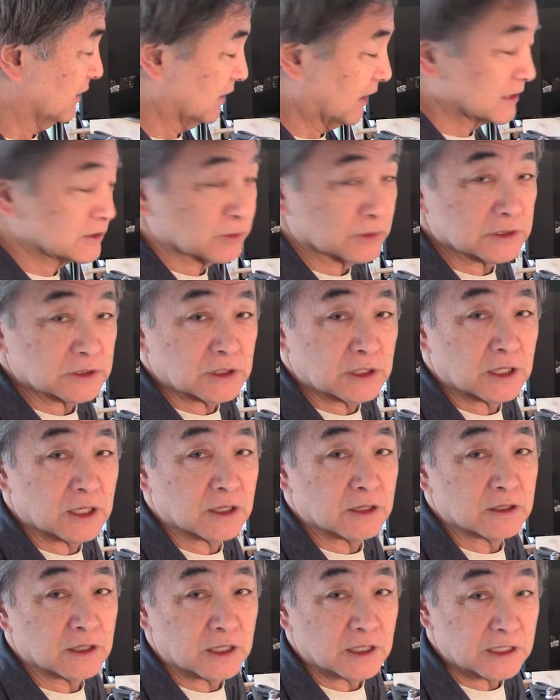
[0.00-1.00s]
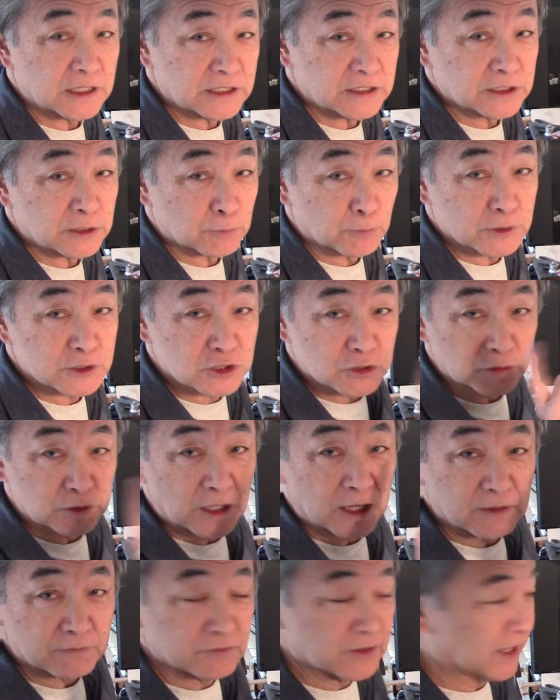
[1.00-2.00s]
That's what in the original
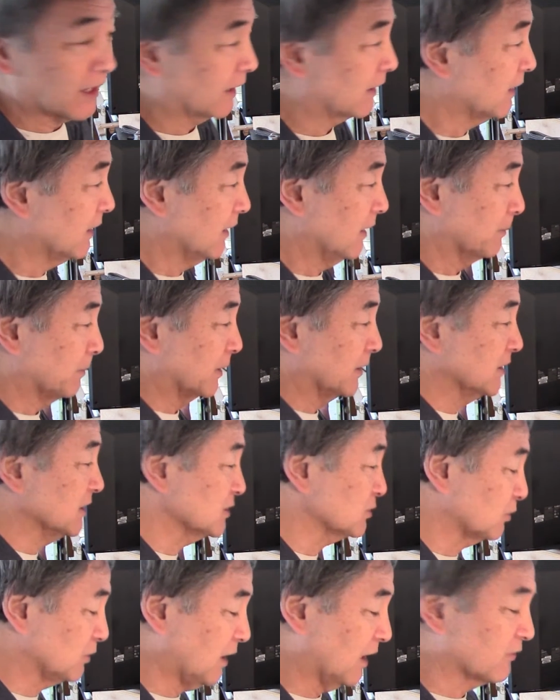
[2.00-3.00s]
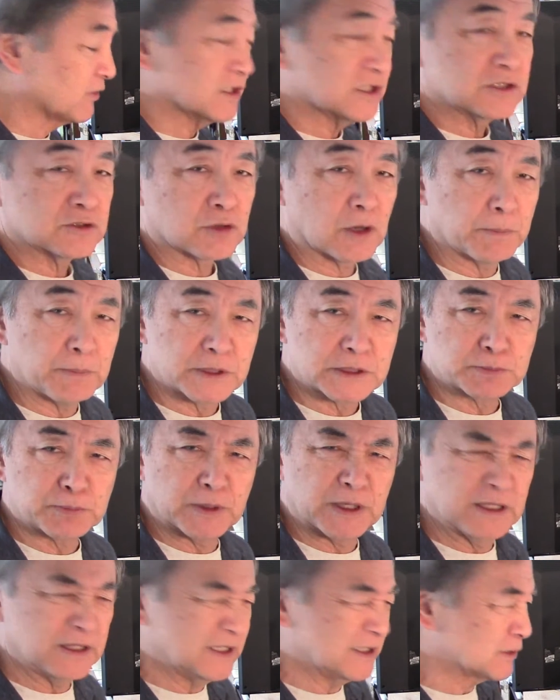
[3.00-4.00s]
you have that. But in this one you have these trumpets
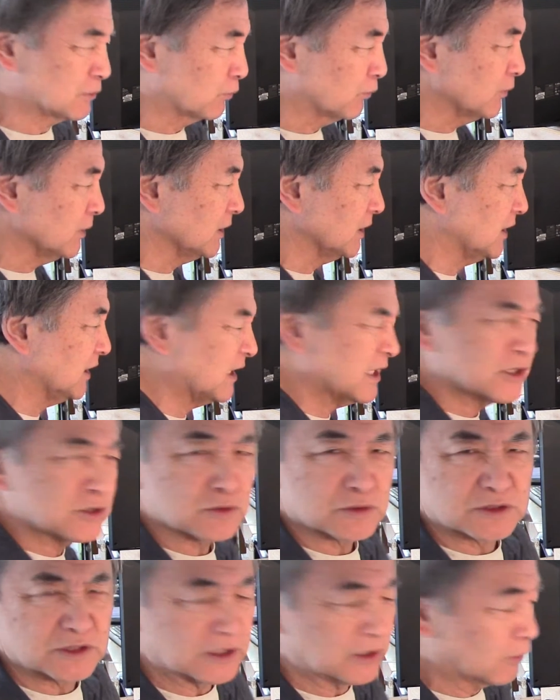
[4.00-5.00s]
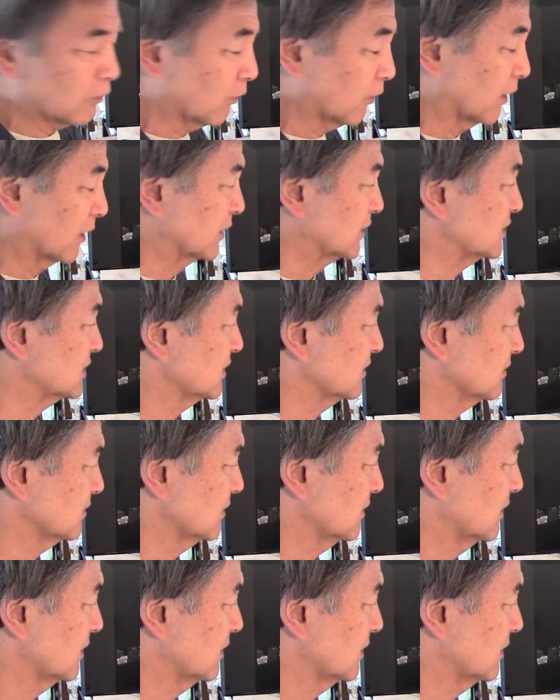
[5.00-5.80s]
playing these really interesting chords.